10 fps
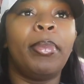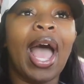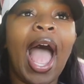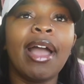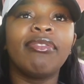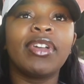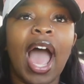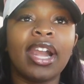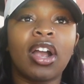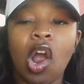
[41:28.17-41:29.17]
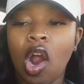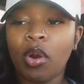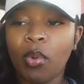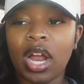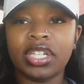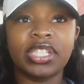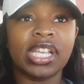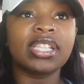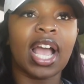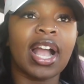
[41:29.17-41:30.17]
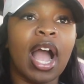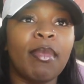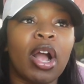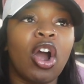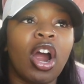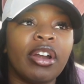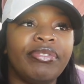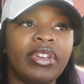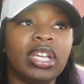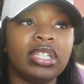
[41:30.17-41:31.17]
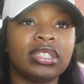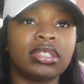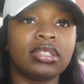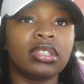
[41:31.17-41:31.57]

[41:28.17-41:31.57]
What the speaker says: but I've got a car wash since I got my car fixed.